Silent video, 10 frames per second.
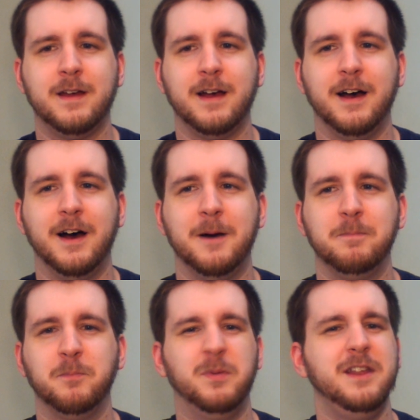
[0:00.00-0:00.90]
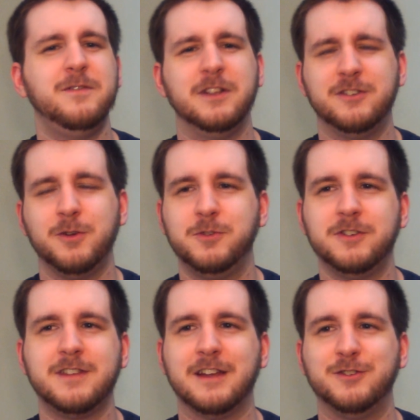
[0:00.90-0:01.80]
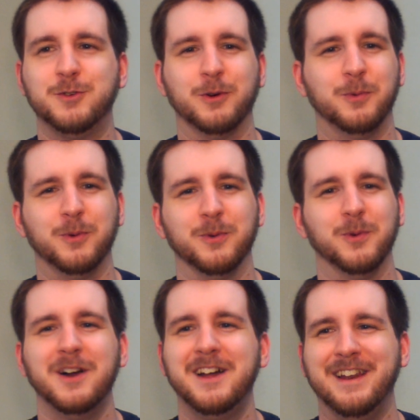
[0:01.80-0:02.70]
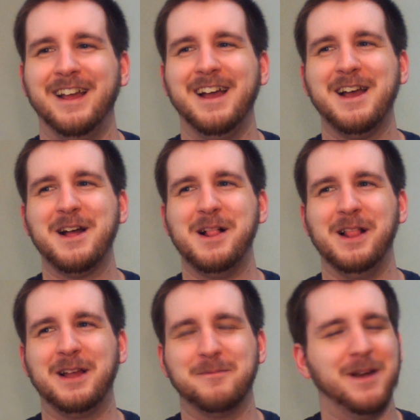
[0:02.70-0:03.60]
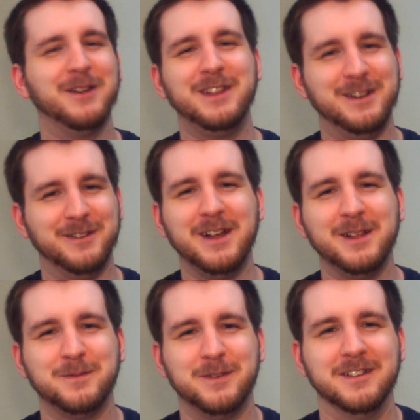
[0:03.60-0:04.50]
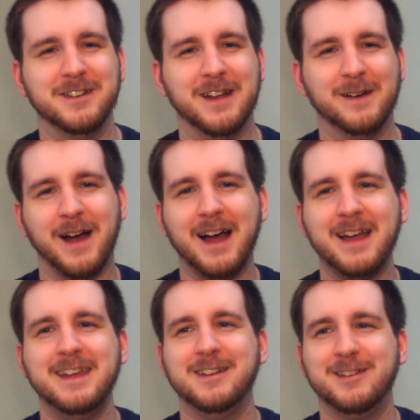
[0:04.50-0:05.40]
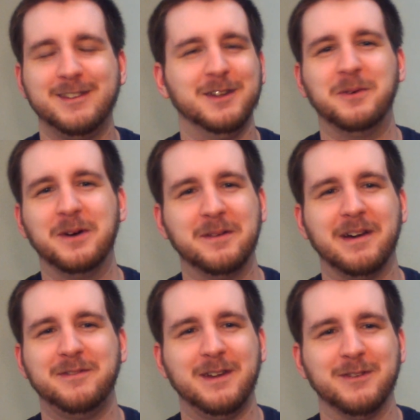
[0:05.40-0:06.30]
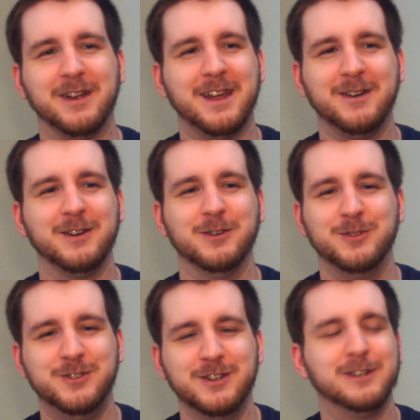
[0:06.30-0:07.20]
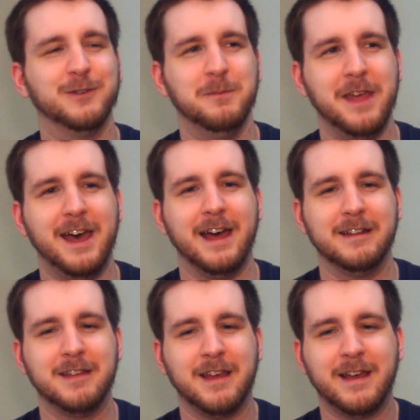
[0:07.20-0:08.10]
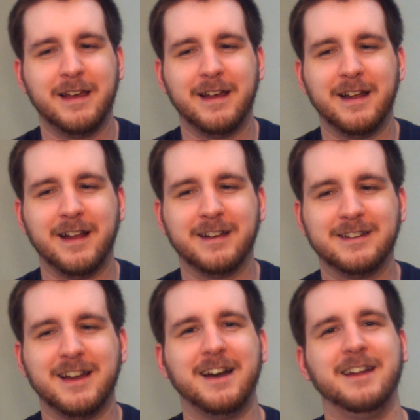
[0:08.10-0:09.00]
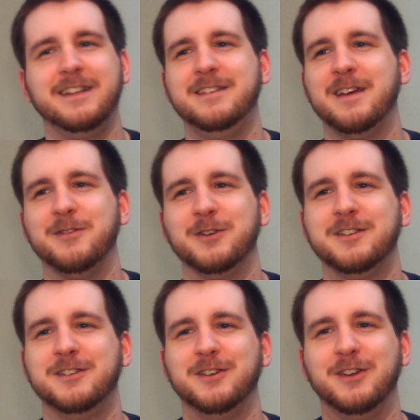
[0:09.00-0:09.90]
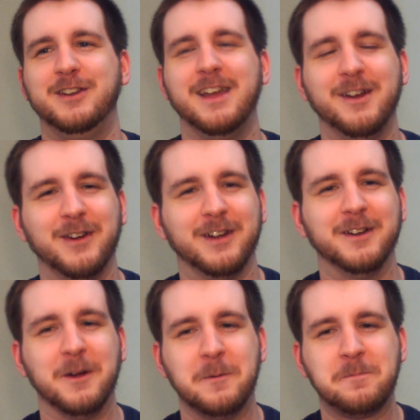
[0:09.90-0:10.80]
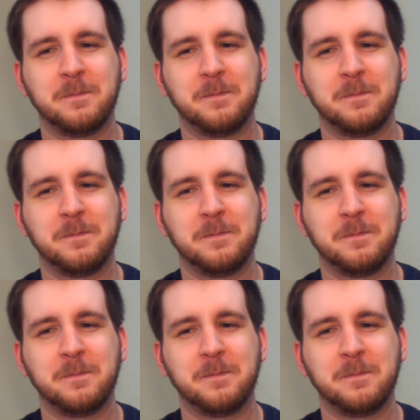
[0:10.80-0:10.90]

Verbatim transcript: Um, but even so, just that short run, like barely developed and stuff, High-End is still one of my favorite characters just from that. God, Endeavor is such a good character.